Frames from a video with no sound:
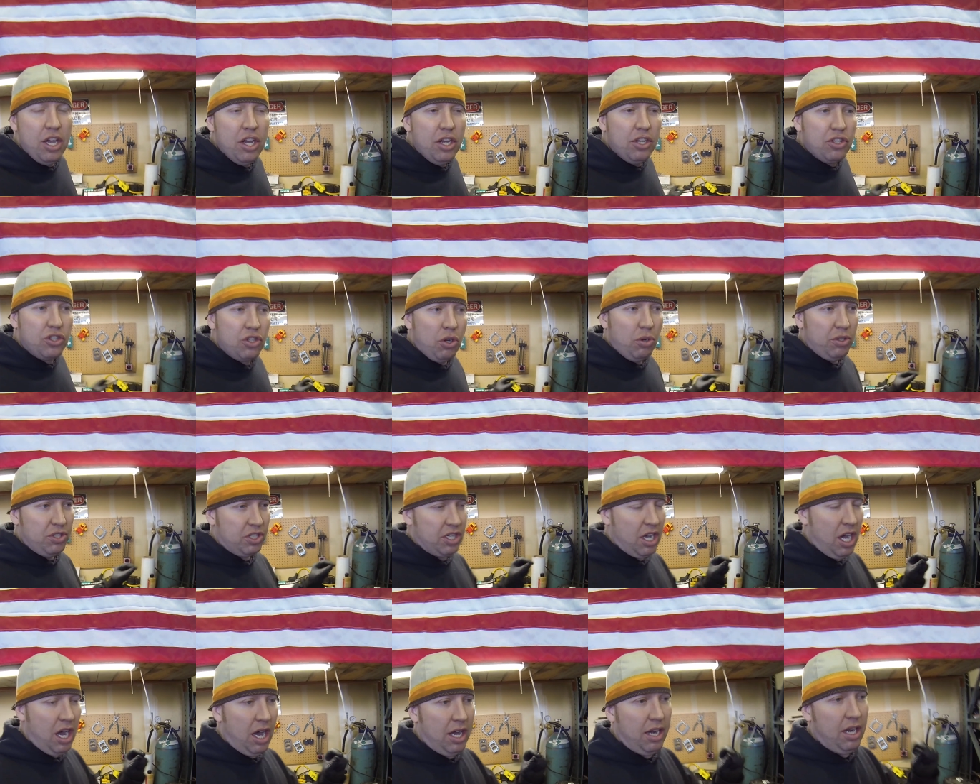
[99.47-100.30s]
So it's
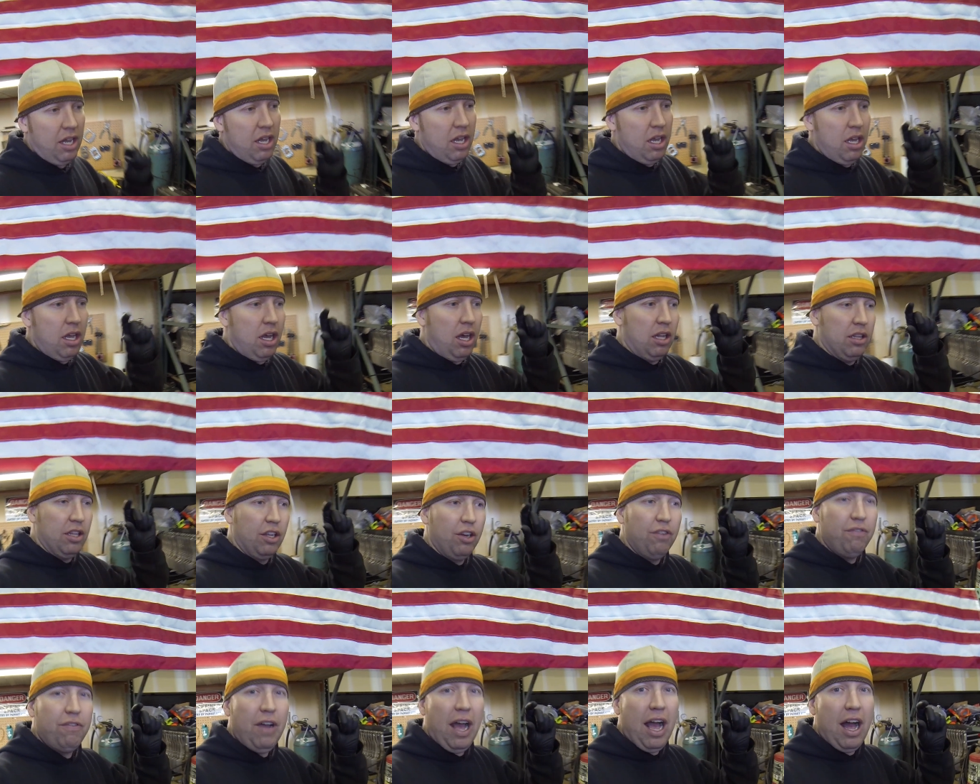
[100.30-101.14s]
got a
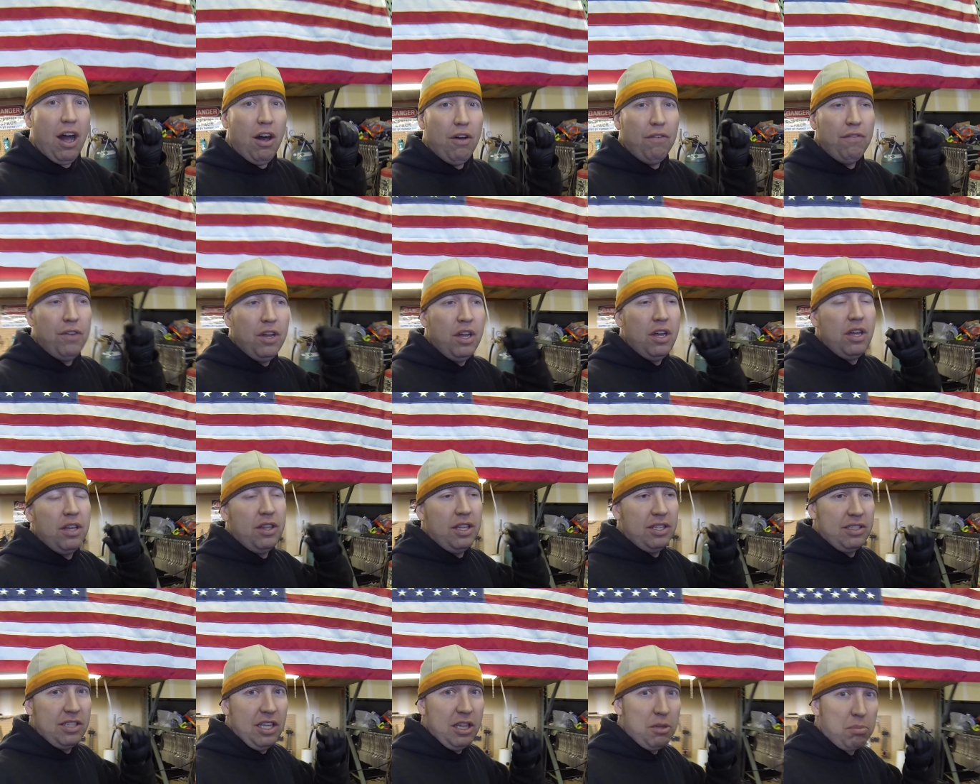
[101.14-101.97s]
little valve
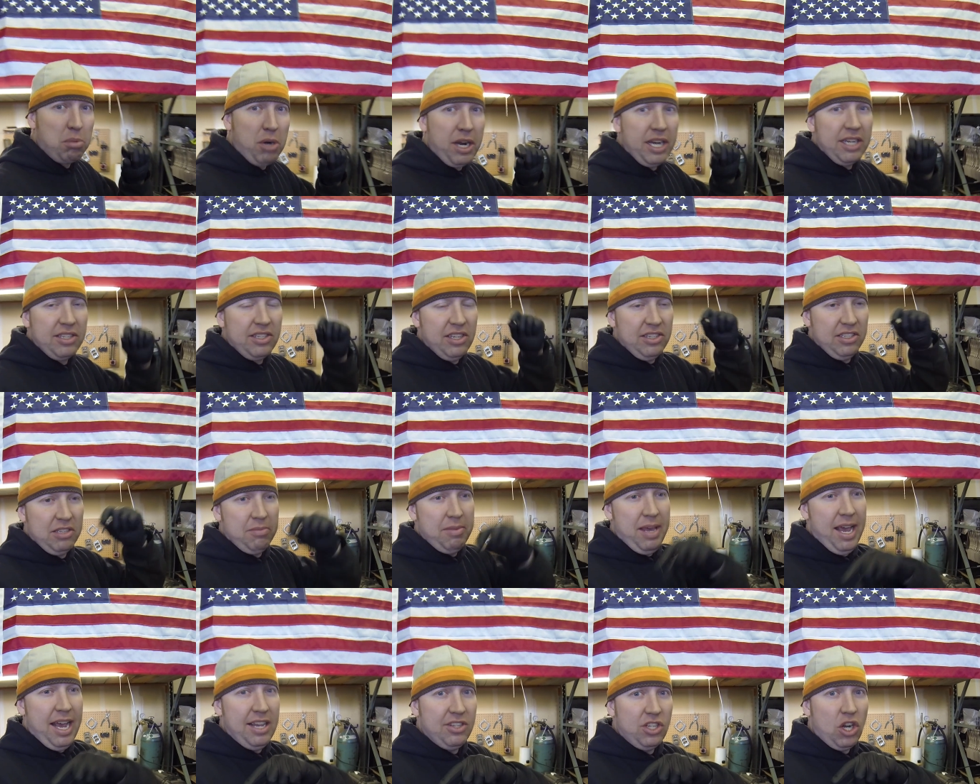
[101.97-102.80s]
that's in the brake system
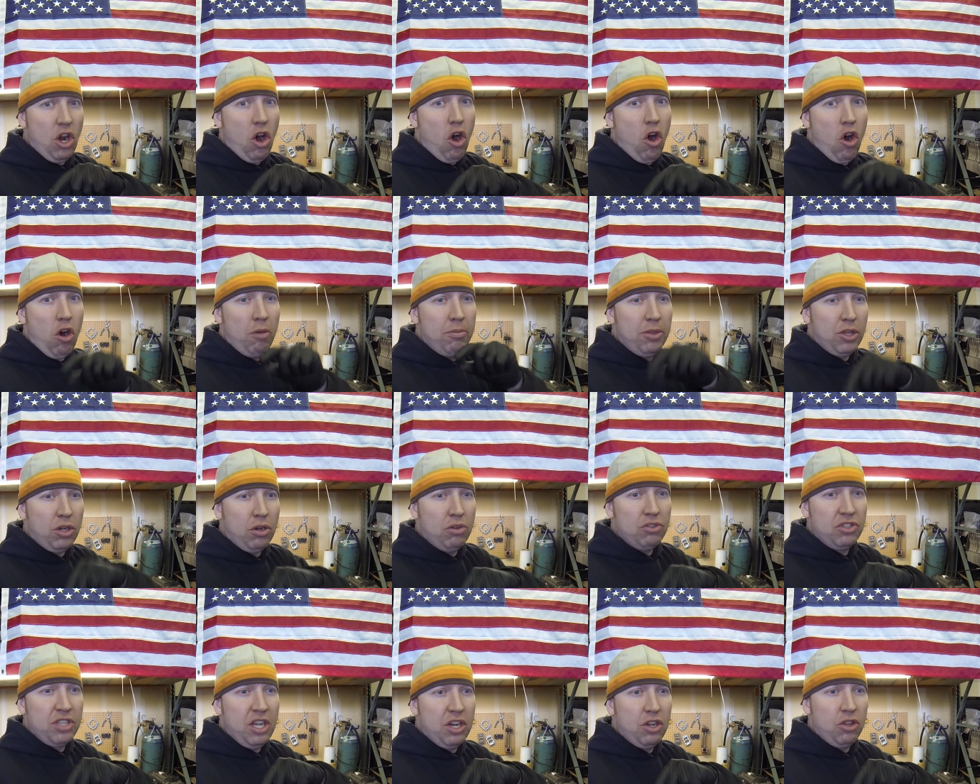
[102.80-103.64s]
that has an arm that
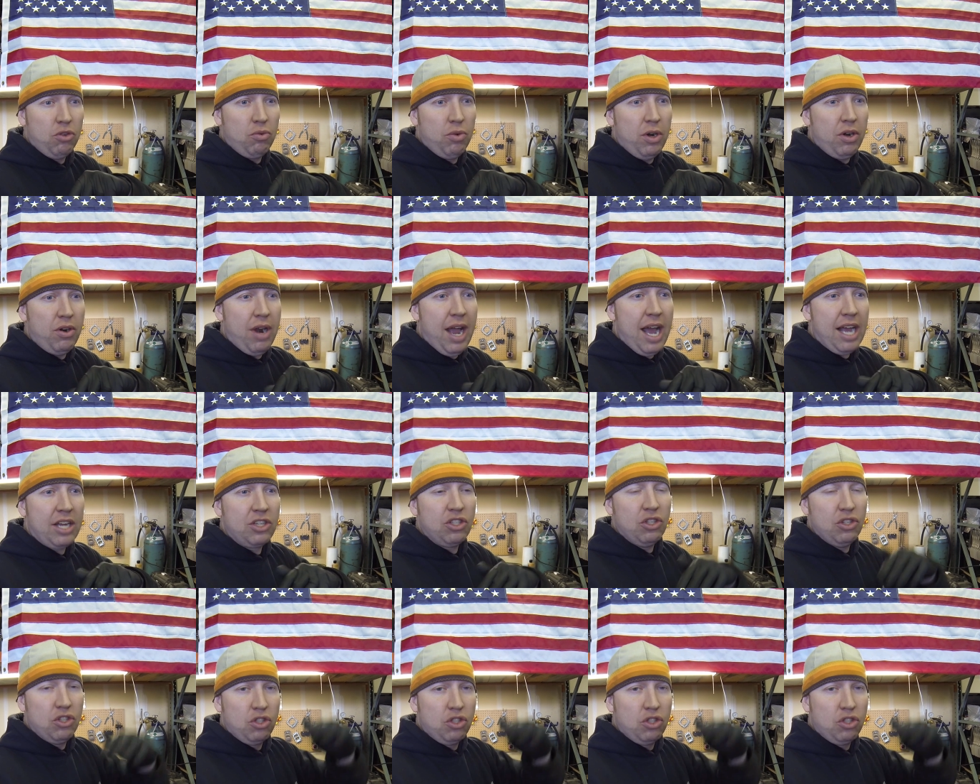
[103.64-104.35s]
goes down to the rear axle.